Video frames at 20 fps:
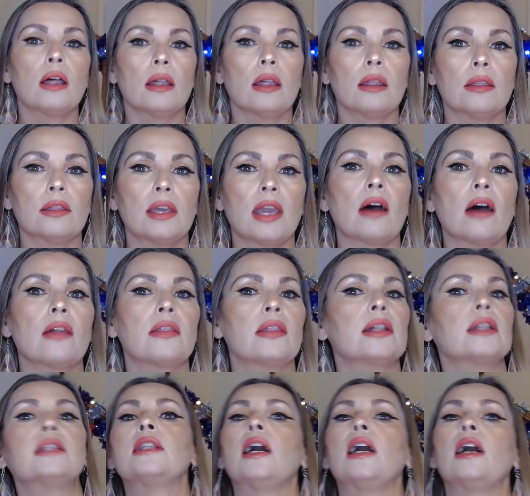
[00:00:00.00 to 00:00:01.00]
the
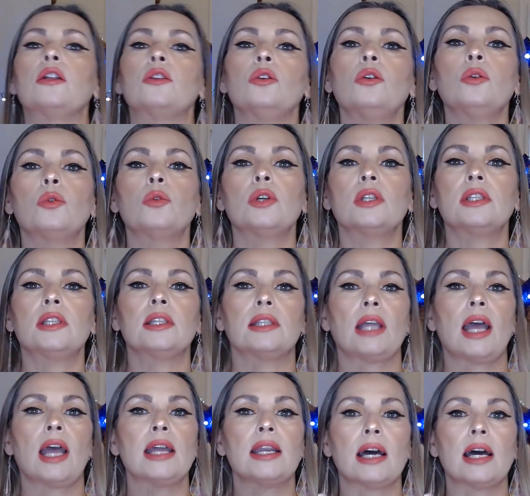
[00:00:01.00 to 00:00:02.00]
other shadow, which is
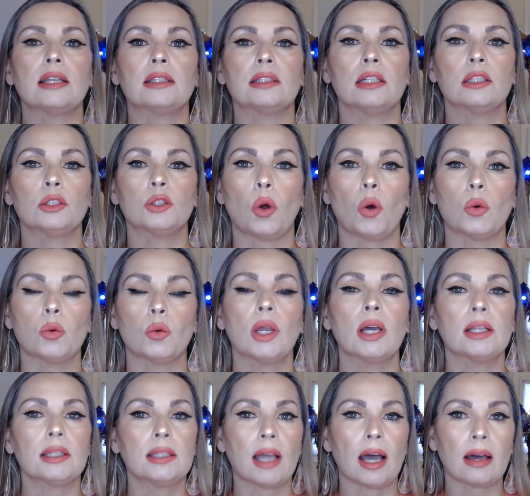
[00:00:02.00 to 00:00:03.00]
an undertone
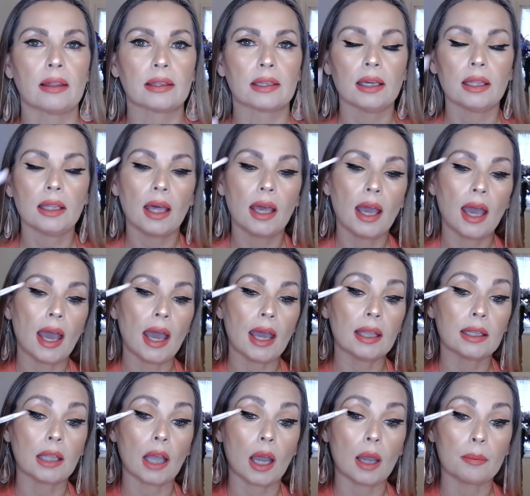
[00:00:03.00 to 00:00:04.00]
darker,
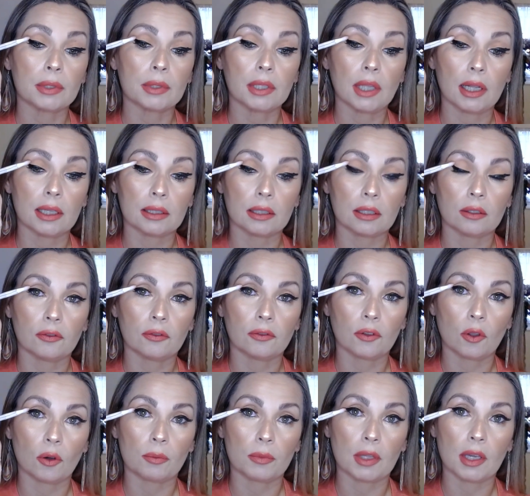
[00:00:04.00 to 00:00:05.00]
and I'm starting
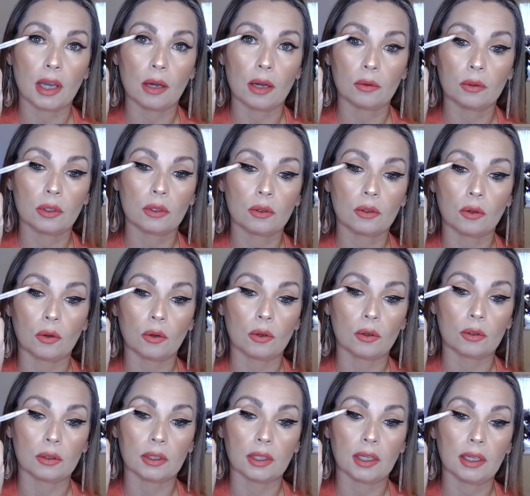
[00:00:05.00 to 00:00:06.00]
from the outer
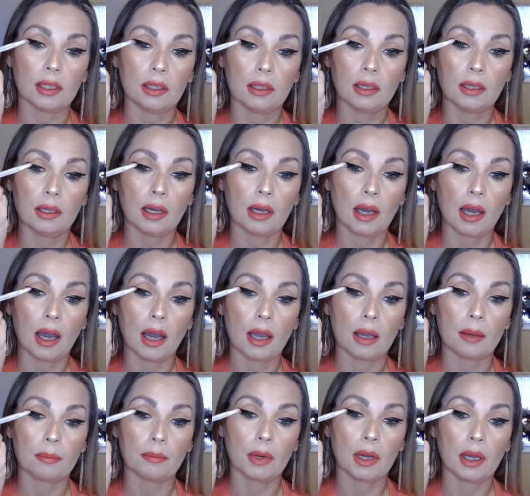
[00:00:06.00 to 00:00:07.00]
corner.
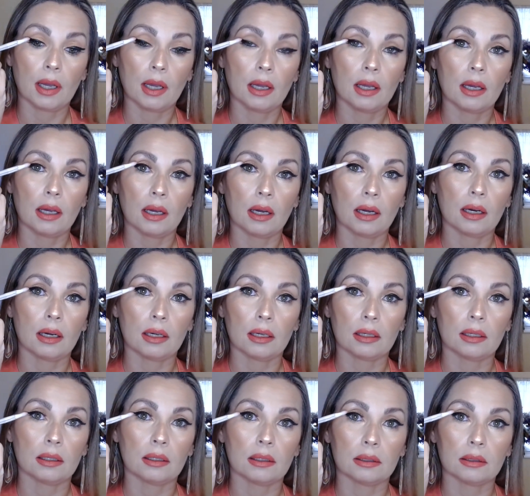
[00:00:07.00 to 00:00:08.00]
I'm
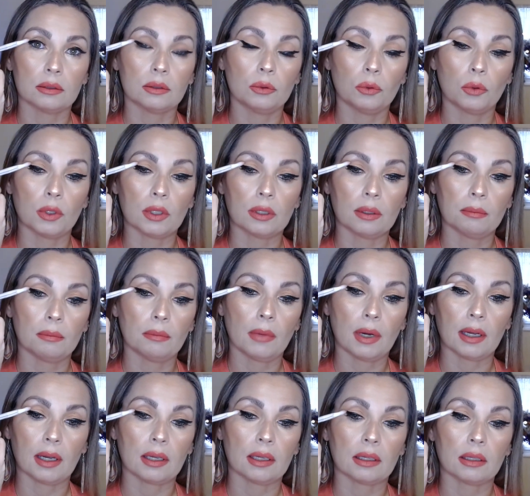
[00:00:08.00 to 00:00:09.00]
uh, doing
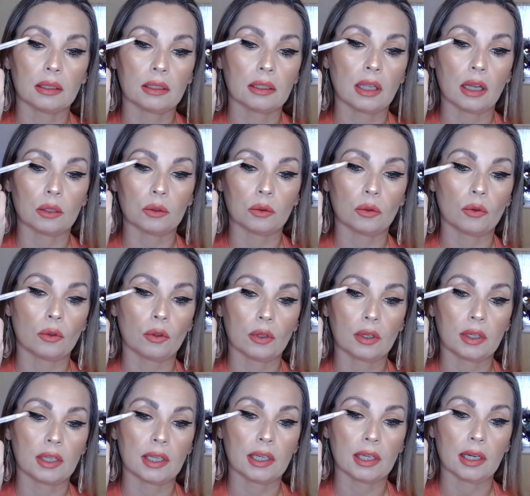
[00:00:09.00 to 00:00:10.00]
my shadow
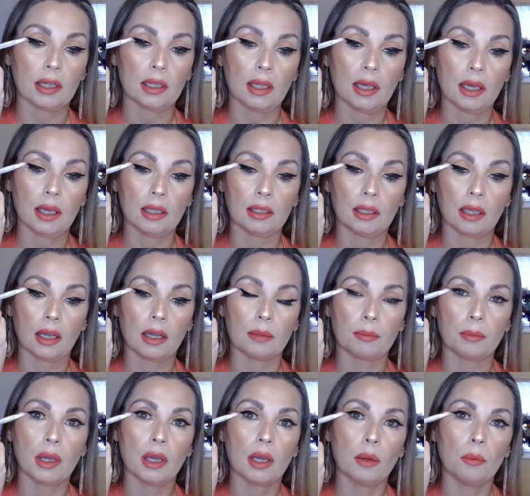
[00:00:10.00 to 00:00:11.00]
here and
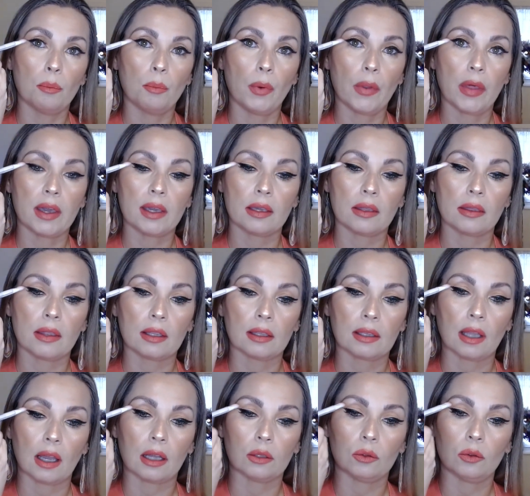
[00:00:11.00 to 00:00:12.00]
I'm bringing the
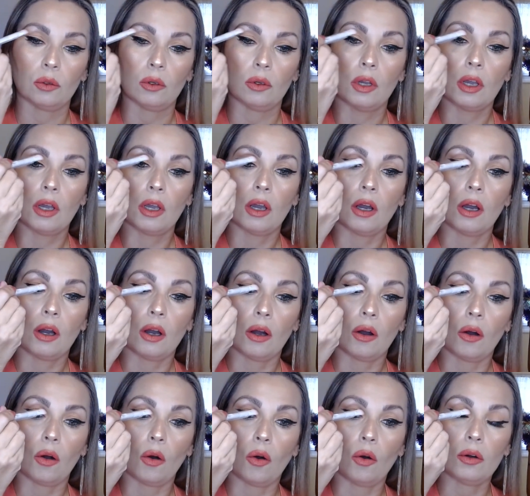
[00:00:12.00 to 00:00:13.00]
shadow
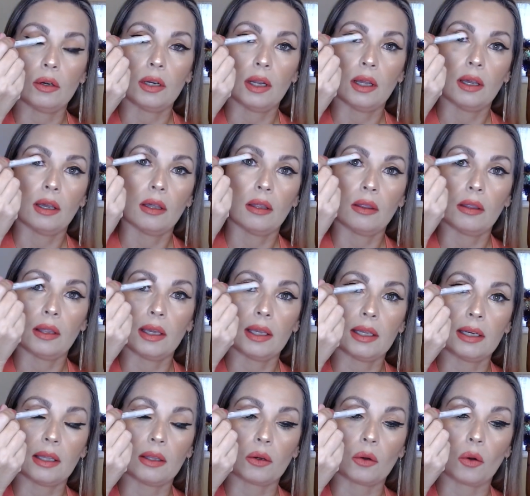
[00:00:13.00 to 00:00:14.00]
on the
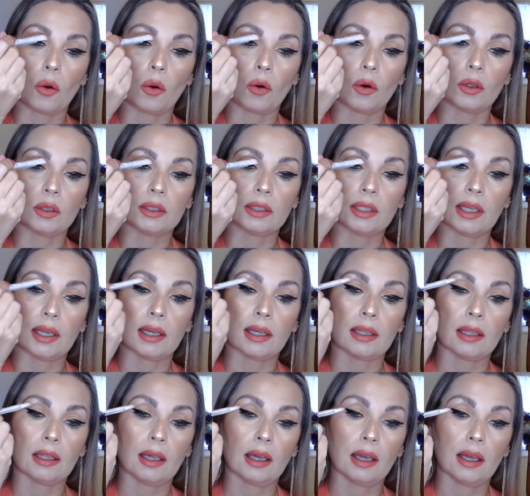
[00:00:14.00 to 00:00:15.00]
inner
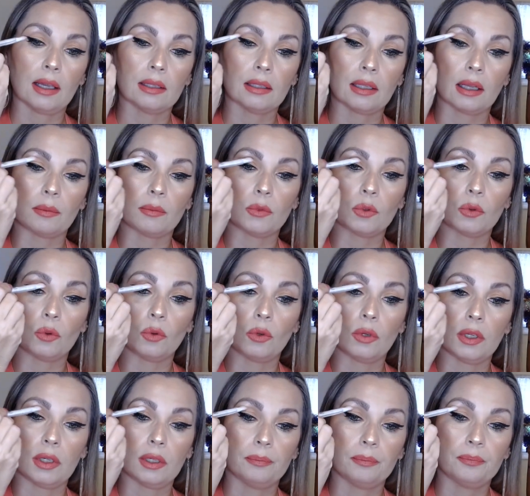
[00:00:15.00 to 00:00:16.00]
corner and I'm doing